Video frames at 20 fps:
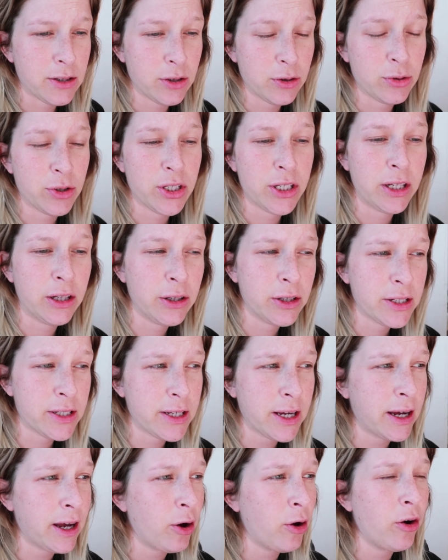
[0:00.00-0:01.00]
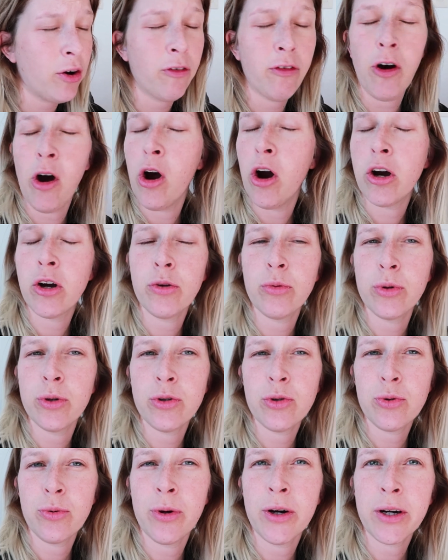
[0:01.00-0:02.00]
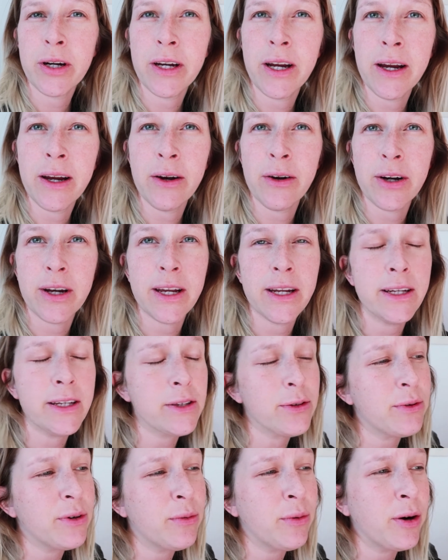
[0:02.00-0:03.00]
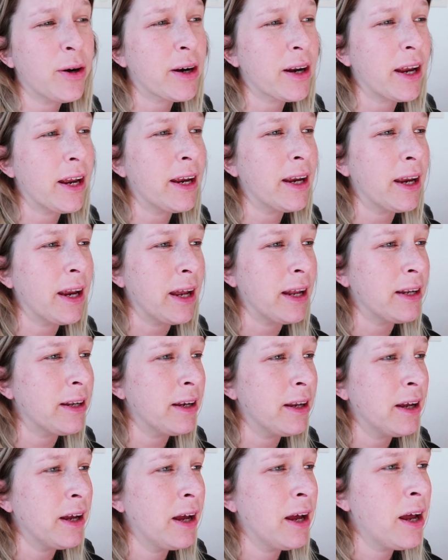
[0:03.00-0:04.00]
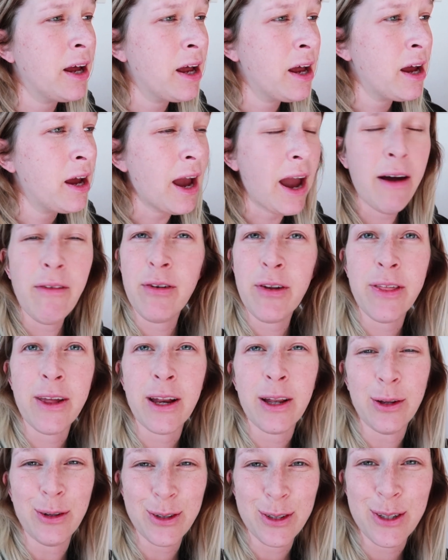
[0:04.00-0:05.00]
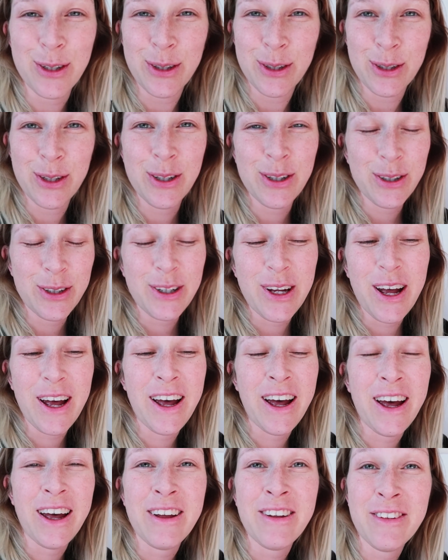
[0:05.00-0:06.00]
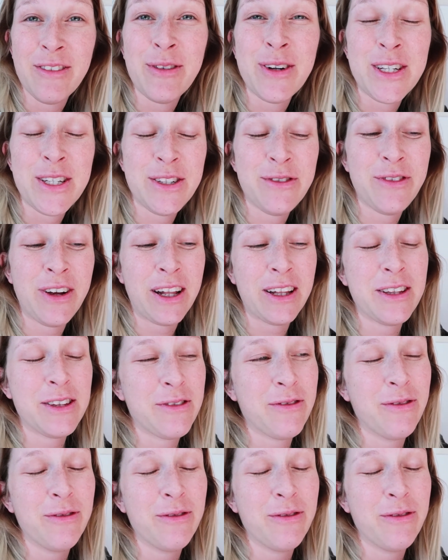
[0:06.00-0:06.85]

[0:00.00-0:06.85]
So she looks like her heart was working, her kidneys were working, and everything looked good, which felt